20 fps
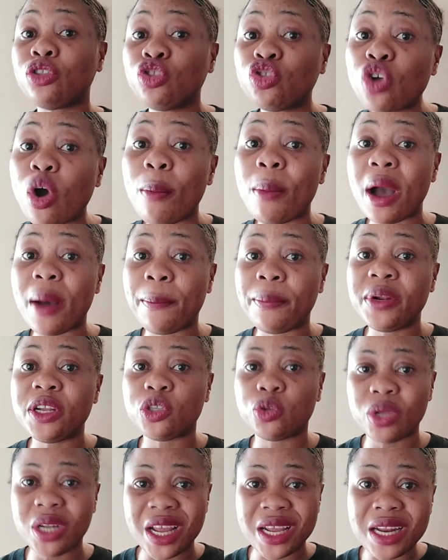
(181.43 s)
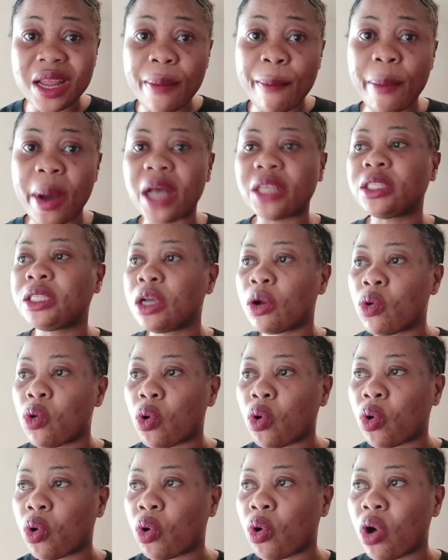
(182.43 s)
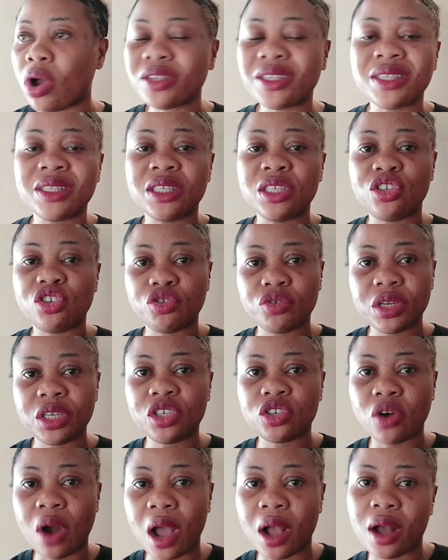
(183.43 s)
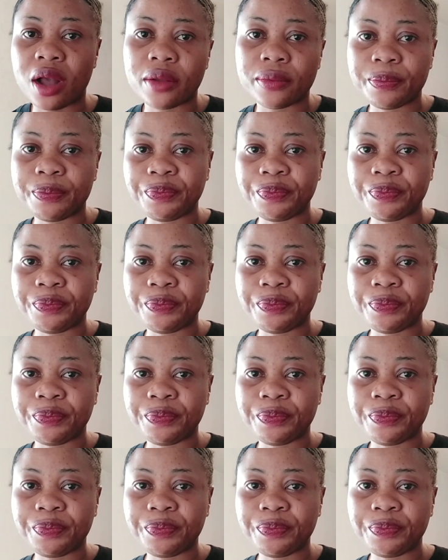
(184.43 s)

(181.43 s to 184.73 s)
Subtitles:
the normal place where they pass, they go cross the train track.